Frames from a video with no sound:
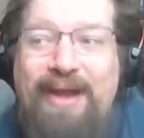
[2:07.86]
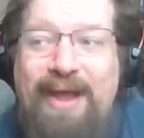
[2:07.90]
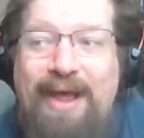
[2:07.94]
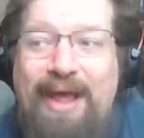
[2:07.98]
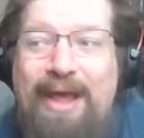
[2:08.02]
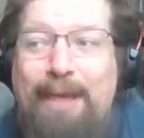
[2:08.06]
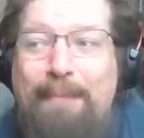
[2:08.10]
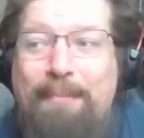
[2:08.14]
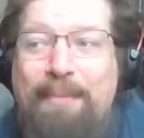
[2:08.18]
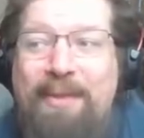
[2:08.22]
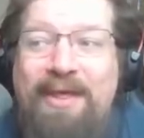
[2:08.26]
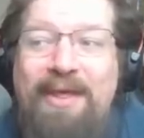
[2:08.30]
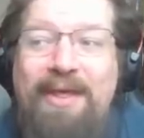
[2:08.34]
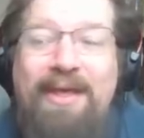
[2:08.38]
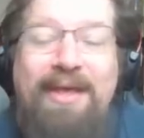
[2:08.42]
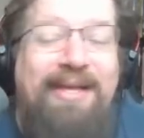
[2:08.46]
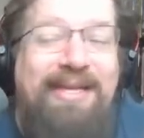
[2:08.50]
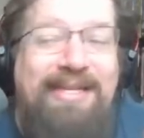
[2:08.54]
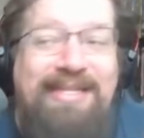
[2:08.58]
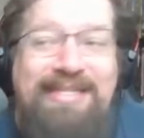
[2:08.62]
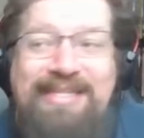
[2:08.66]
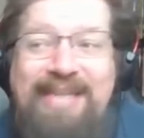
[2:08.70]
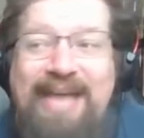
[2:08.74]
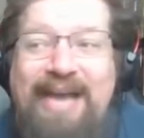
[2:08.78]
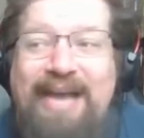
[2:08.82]
up
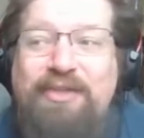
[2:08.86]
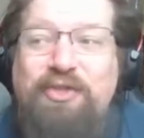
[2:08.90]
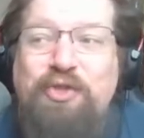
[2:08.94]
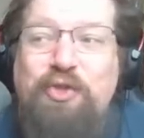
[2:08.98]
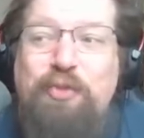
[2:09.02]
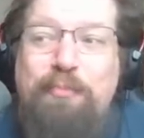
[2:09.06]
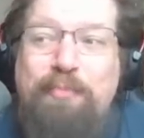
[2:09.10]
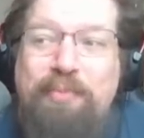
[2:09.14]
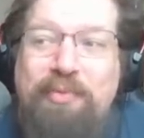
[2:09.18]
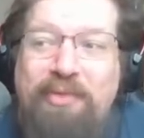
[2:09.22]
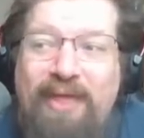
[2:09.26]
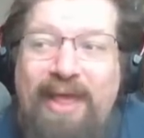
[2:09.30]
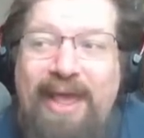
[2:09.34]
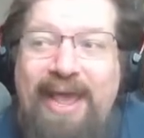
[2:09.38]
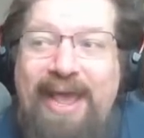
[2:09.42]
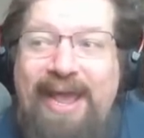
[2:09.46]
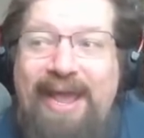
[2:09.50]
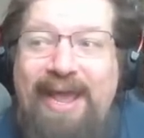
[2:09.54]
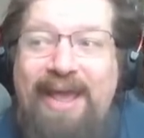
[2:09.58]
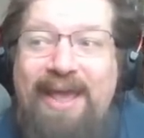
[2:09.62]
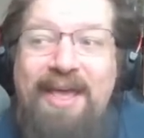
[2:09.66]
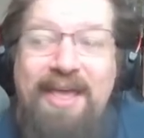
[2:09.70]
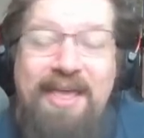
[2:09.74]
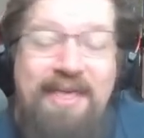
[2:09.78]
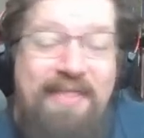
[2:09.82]
deck to
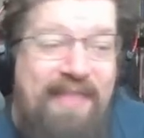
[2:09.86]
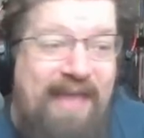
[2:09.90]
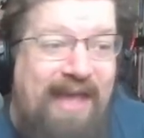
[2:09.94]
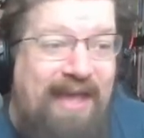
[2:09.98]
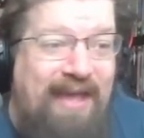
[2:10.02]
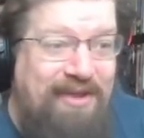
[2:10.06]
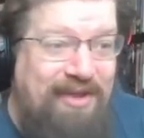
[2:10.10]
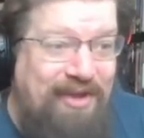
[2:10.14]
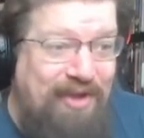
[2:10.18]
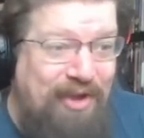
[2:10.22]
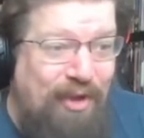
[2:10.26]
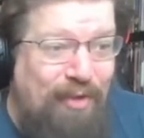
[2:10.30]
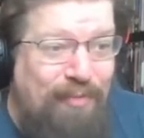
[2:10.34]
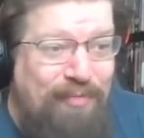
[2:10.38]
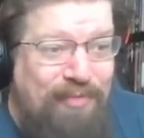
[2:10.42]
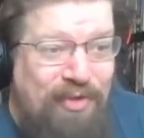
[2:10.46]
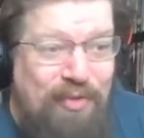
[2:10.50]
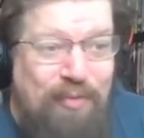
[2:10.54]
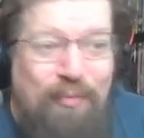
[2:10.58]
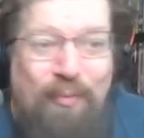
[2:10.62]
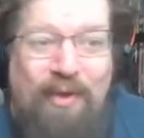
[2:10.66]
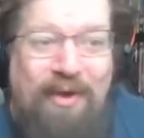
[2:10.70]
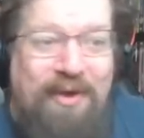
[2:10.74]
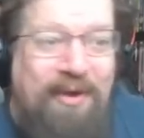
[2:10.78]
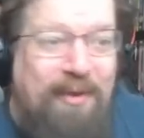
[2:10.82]
play that, you know, you
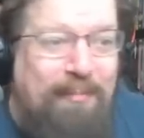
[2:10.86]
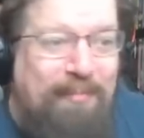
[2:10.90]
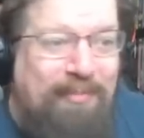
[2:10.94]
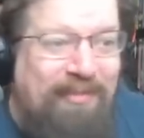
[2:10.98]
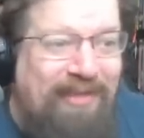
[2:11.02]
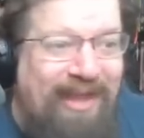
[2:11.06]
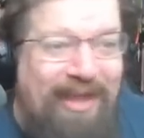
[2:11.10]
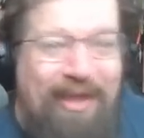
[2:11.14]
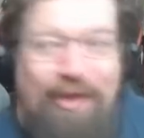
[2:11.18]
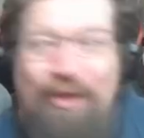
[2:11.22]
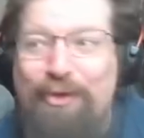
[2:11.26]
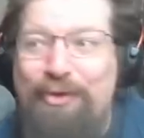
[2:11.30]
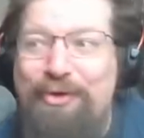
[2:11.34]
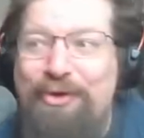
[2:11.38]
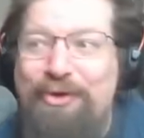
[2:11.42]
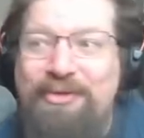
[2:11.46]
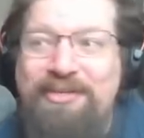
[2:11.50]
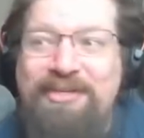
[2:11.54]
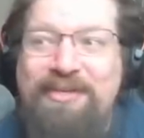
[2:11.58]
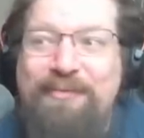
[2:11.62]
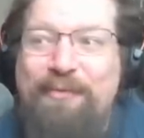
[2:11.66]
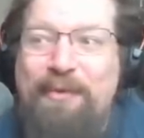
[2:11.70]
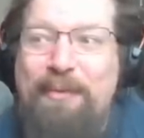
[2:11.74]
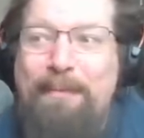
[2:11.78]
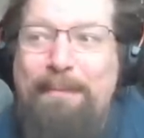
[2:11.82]
want to play all your
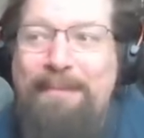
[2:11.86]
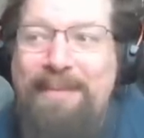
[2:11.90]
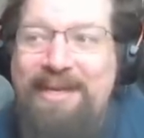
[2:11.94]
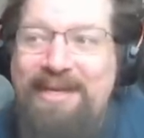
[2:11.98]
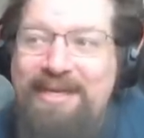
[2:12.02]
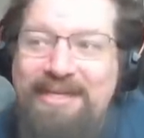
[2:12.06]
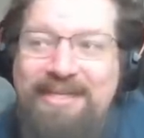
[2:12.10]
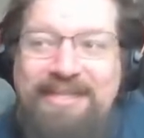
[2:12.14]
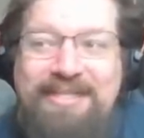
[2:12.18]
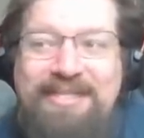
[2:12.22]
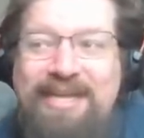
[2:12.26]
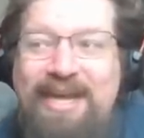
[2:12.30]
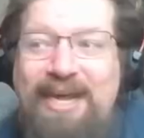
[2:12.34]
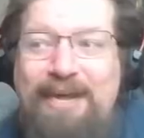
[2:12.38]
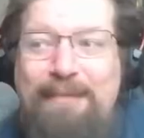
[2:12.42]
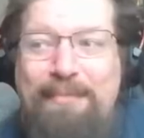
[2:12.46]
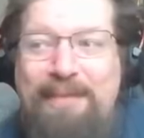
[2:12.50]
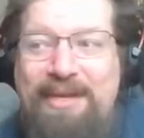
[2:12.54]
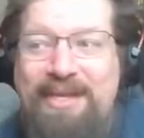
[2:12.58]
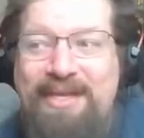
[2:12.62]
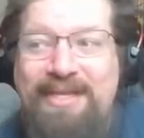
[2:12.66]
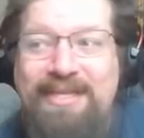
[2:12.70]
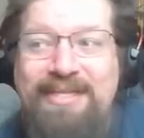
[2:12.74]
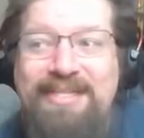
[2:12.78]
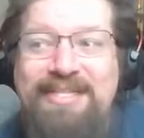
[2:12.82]
different minion type
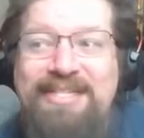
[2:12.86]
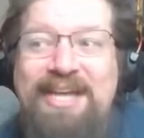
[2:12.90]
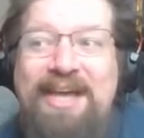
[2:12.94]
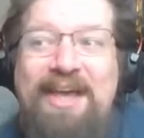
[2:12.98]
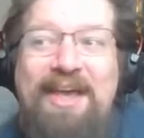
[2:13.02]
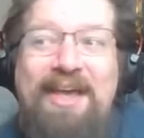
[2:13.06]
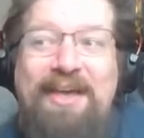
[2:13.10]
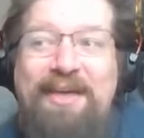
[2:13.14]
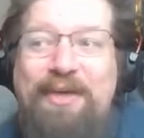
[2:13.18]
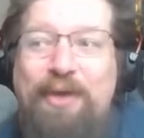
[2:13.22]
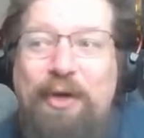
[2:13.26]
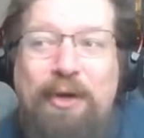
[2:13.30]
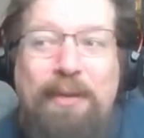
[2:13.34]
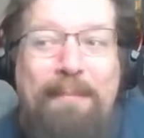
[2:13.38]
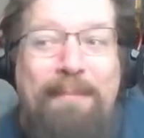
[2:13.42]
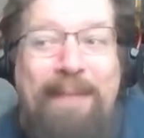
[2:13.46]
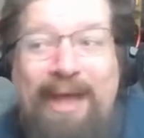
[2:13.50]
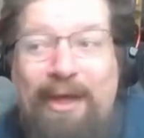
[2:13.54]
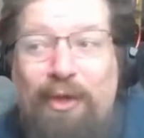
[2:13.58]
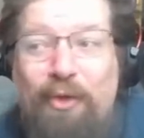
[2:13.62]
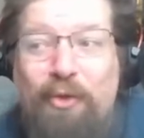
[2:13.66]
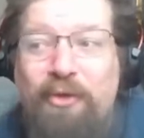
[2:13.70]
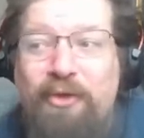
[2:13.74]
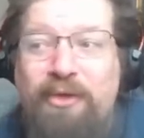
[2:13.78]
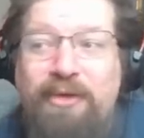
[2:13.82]
minions, your
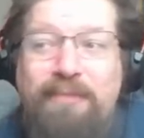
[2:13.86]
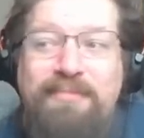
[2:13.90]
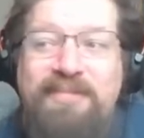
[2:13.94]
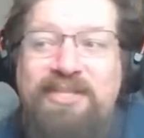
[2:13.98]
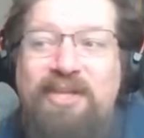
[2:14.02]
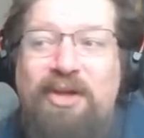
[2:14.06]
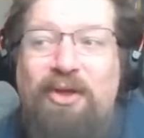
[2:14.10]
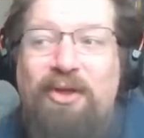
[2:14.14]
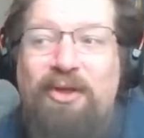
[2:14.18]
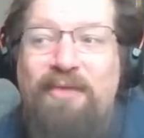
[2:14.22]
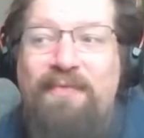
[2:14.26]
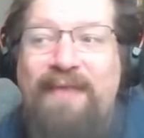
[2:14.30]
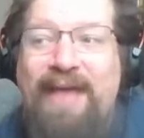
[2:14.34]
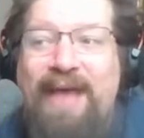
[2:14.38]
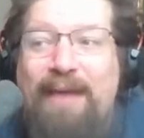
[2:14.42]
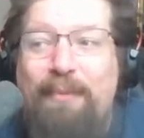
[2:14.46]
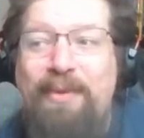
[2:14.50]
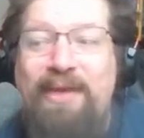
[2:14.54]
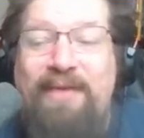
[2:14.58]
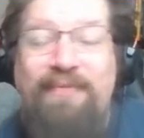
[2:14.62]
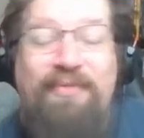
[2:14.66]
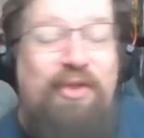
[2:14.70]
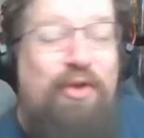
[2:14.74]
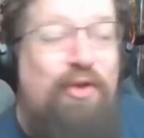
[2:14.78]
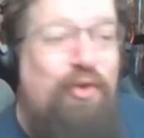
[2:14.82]
amalgams, all of that. We
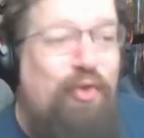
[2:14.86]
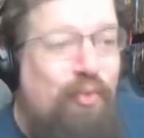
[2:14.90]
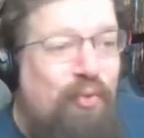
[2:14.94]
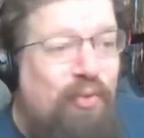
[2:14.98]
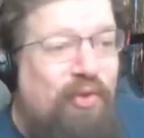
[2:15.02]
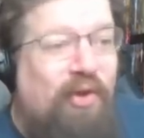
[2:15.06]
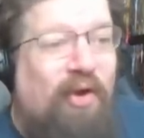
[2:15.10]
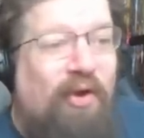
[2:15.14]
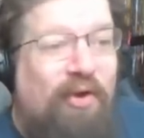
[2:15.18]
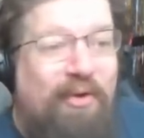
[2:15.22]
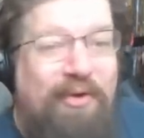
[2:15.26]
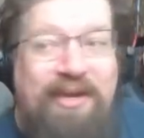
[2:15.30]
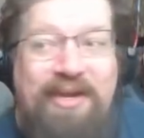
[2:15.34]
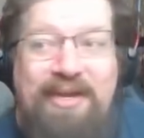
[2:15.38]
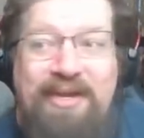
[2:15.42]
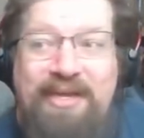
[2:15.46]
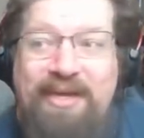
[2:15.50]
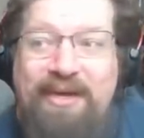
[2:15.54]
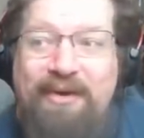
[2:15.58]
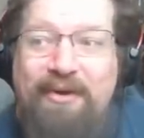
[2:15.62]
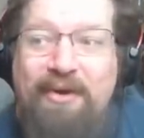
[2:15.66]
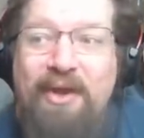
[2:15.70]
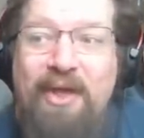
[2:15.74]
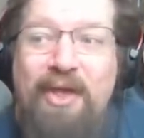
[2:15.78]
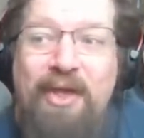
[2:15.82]
have the new card in
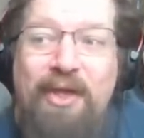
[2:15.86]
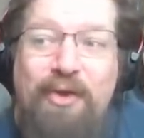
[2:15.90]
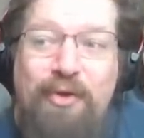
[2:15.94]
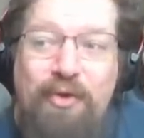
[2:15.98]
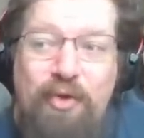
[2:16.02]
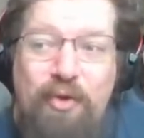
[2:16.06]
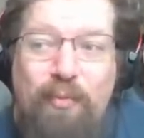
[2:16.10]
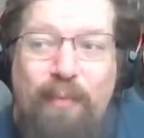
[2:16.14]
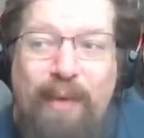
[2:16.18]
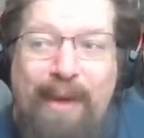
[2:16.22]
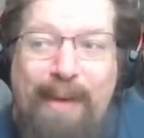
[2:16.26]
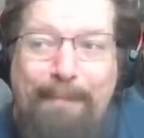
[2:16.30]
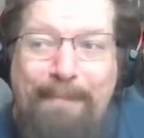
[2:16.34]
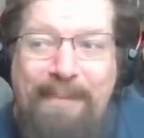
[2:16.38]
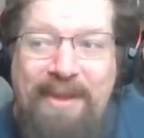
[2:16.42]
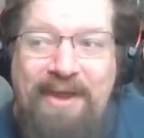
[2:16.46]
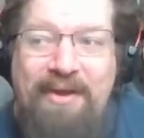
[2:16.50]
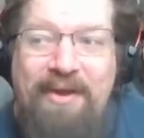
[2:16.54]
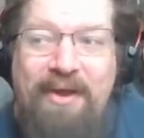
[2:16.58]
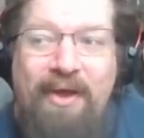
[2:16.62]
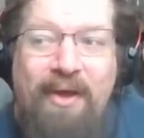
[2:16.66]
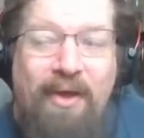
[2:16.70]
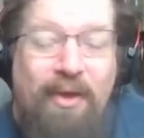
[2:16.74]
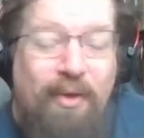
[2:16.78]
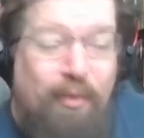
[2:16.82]
here, new
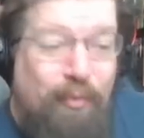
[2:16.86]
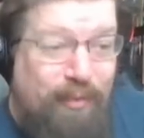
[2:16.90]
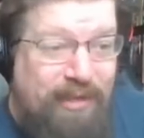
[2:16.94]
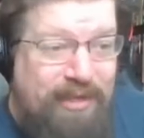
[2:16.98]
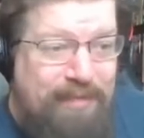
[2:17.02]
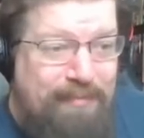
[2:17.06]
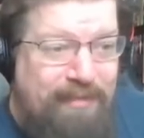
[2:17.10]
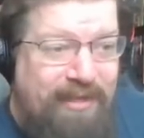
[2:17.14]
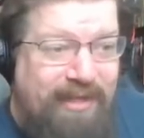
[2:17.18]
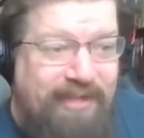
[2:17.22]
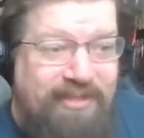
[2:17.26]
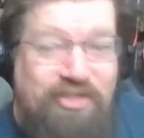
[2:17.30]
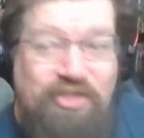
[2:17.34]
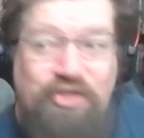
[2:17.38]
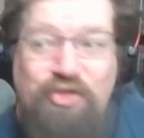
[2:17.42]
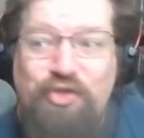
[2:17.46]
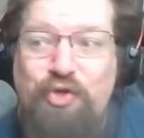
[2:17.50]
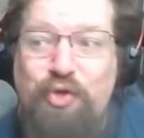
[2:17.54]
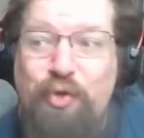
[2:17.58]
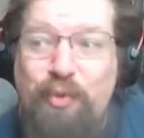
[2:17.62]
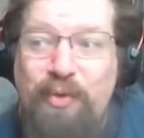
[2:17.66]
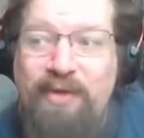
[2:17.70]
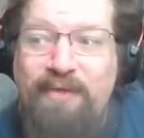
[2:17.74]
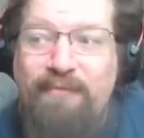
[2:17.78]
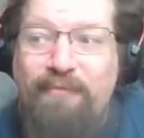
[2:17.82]
weapon, remix
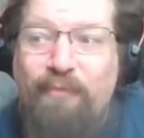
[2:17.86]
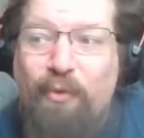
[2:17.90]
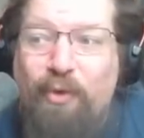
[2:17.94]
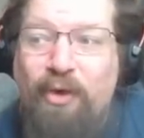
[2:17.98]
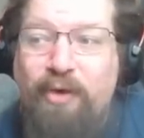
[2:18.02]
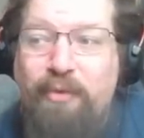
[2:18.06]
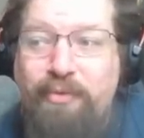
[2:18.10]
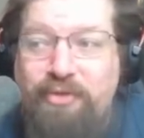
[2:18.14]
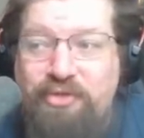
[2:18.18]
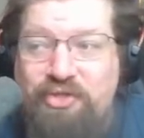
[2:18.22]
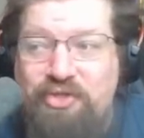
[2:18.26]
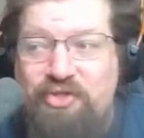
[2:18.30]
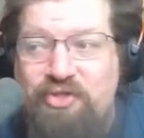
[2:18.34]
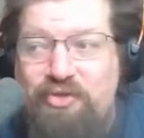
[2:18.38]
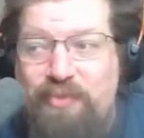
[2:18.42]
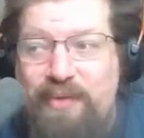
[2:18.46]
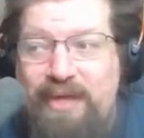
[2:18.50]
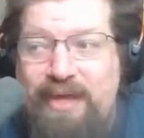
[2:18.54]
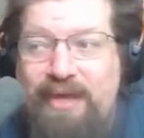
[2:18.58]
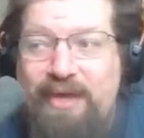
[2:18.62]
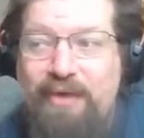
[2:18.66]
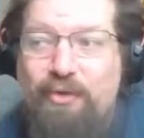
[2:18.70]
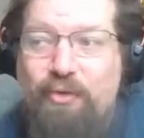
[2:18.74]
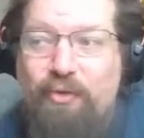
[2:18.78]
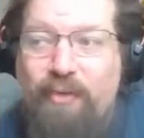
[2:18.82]
tuning fork, which is doing
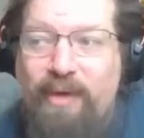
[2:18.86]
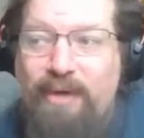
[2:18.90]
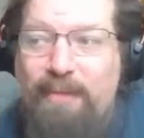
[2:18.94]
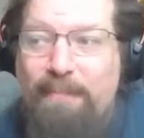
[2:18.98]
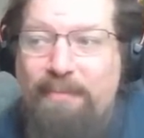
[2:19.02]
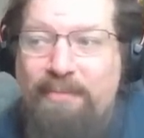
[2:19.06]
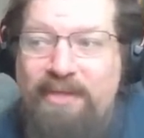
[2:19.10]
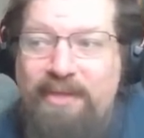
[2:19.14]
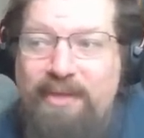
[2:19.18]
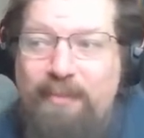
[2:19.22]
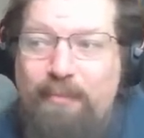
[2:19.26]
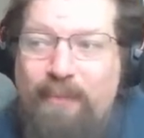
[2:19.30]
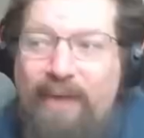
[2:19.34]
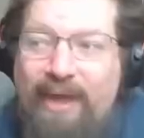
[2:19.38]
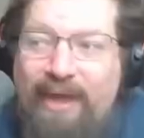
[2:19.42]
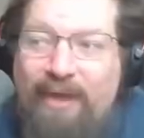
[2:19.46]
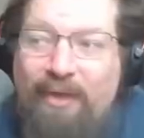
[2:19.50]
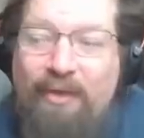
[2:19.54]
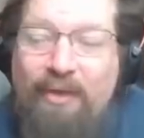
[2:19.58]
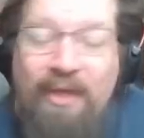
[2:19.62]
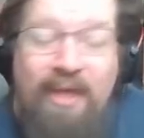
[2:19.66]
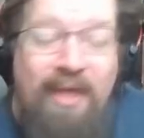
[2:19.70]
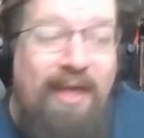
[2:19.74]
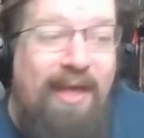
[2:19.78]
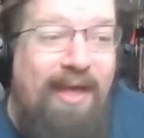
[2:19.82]
incredibly
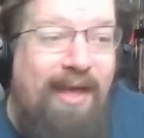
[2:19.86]
well.